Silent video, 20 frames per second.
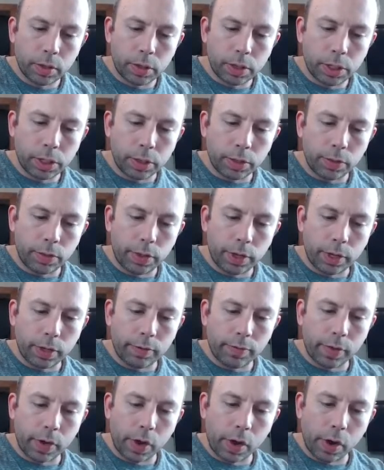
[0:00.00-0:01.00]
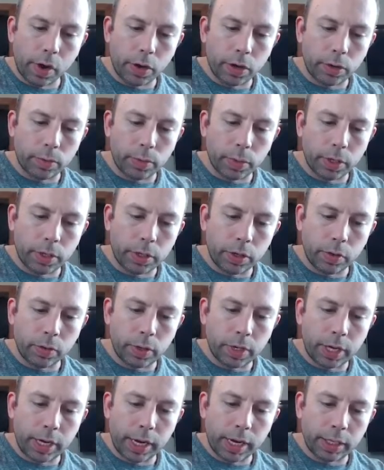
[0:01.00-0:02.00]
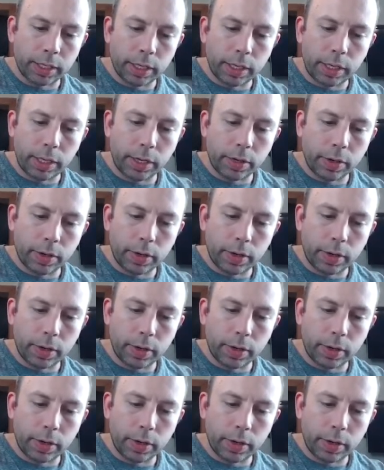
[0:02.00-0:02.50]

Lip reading: So think of a heart, but don't connect it here,